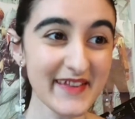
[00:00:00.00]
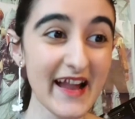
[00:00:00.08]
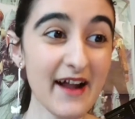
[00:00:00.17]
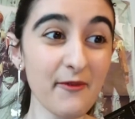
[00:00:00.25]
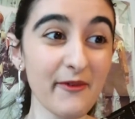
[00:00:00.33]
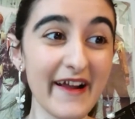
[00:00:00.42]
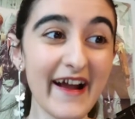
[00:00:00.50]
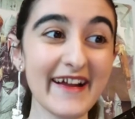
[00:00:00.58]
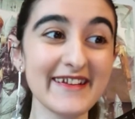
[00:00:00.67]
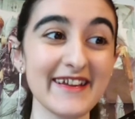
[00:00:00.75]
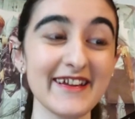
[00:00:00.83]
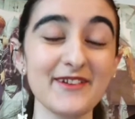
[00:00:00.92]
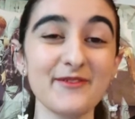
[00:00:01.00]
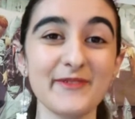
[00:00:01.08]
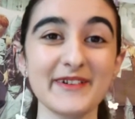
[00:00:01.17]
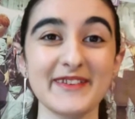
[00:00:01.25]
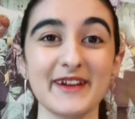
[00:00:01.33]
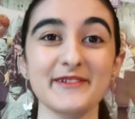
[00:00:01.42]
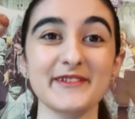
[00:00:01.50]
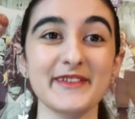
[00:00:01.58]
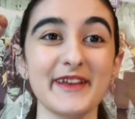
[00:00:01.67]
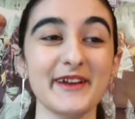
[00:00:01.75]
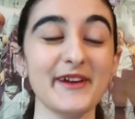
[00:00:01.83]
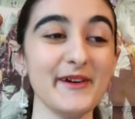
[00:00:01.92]
what I did was I was
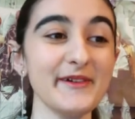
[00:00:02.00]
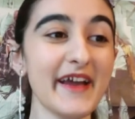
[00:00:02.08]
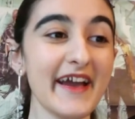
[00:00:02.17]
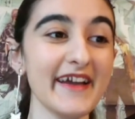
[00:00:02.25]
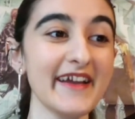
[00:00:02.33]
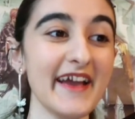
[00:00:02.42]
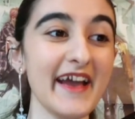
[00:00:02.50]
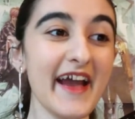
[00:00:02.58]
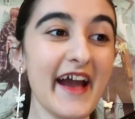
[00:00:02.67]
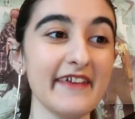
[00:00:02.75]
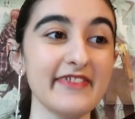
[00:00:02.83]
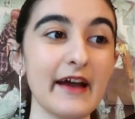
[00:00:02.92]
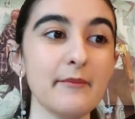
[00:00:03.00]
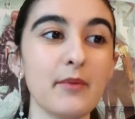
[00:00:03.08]
like, okay, at that